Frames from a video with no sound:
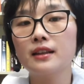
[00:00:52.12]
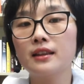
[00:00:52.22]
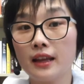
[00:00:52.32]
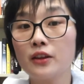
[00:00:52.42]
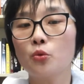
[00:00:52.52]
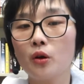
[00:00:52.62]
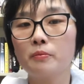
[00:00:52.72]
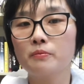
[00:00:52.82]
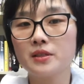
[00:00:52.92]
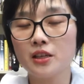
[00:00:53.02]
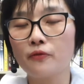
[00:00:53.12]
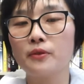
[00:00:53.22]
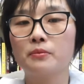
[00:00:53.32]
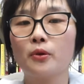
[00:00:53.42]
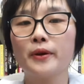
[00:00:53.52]
then you are
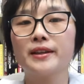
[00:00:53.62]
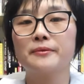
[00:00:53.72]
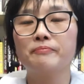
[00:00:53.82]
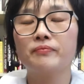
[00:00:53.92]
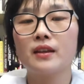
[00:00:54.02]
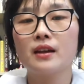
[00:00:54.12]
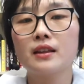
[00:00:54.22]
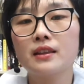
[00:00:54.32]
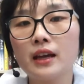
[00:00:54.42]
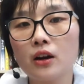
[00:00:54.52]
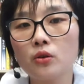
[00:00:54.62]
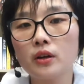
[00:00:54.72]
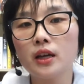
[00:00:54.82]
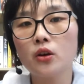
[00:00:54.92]
self-employed. Now,